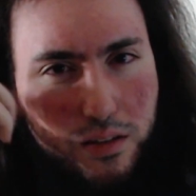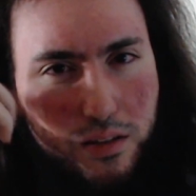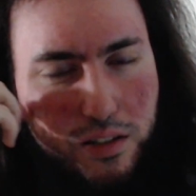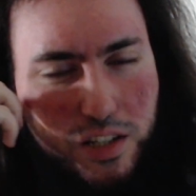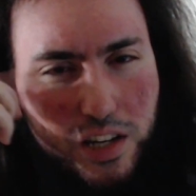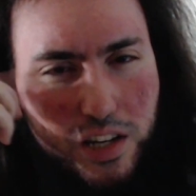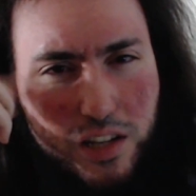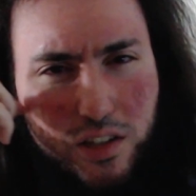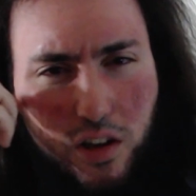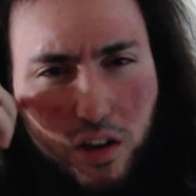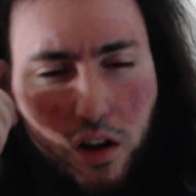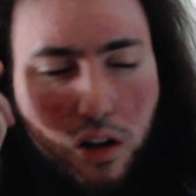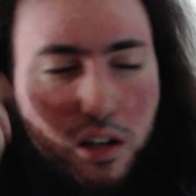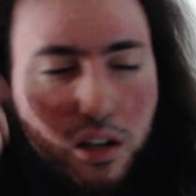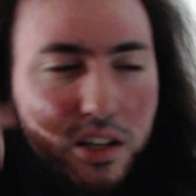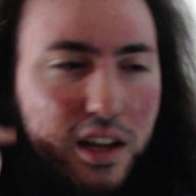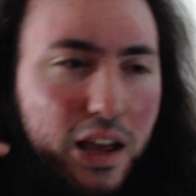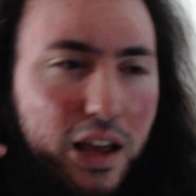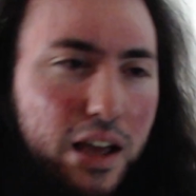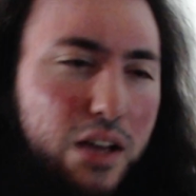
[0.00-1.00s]
she's all
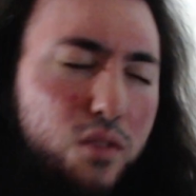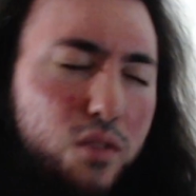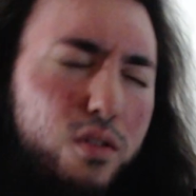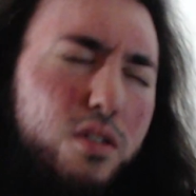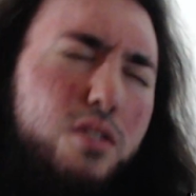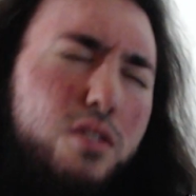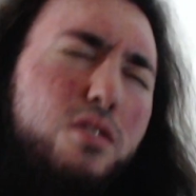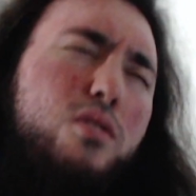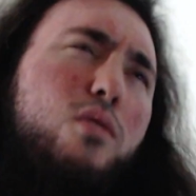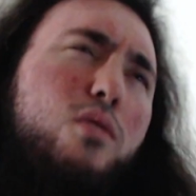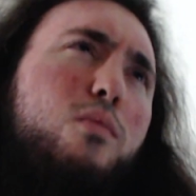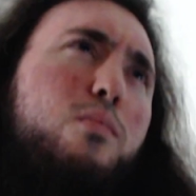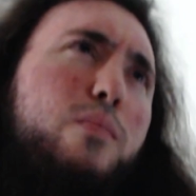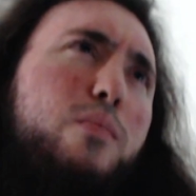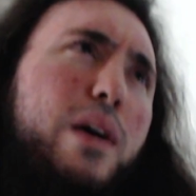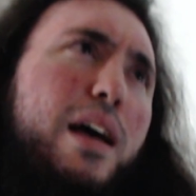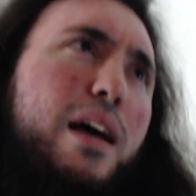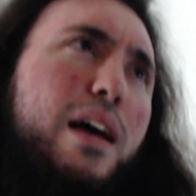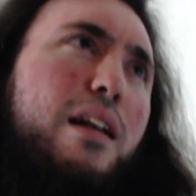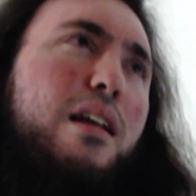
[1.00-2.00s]
yak, was so
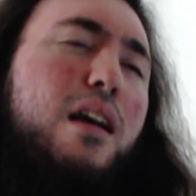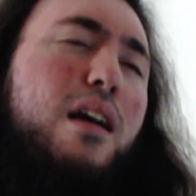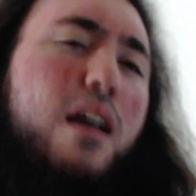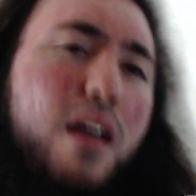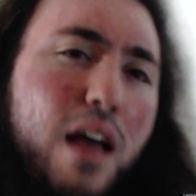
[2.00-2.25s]
bad.